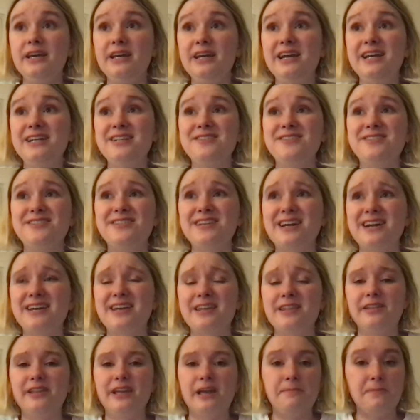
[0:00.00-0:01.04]
And
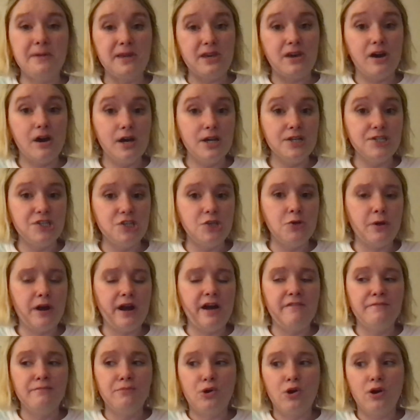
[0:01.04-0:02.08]
secondly, because you
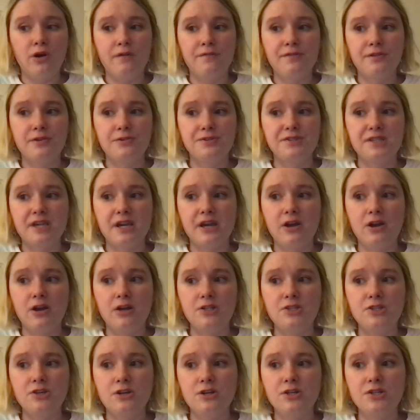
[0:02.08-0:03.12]
have more of those
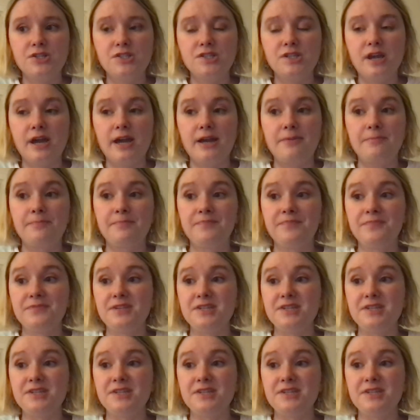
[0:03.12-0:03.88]
characters, like,